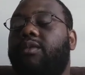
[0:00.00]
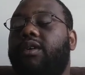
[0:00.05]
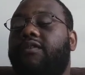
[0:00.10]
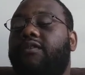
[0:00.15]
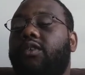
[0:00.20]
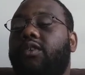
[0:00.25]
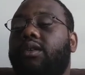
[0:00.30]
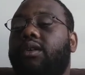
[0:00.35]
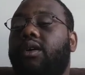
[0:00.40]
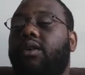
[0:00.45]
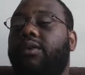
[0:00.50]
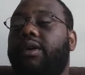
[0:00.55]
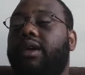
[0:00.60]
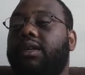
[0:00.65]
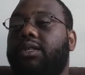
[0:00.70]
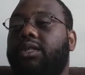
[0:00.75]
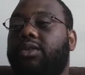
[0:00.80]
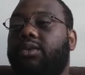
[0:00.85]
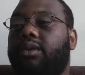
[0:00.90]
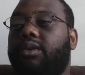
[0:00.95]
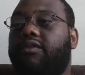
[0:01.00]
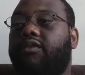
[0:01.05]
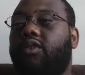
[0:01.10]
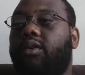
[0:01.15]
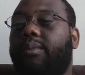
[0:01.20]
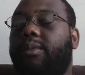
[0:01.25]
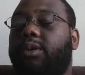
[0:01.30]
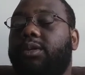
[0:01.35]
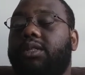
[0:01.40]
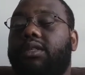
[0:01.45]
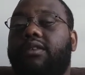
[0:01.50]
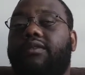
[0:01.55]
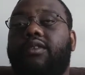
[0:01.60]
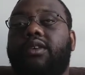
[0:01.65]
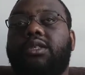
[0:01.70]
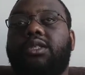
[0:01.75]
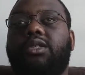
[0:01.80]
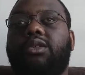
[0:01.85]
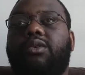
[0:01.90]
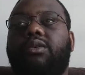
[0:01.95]
if you know history, if you're a person of
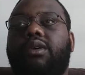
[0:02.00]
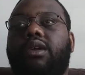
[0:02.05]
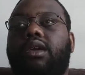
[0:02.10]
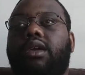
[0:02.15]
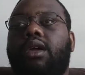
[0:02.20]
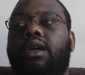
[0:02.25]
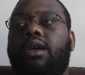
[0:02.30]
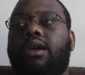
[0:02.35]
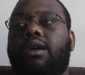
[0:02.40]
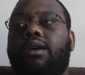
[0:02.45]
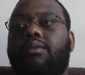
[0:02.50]
history,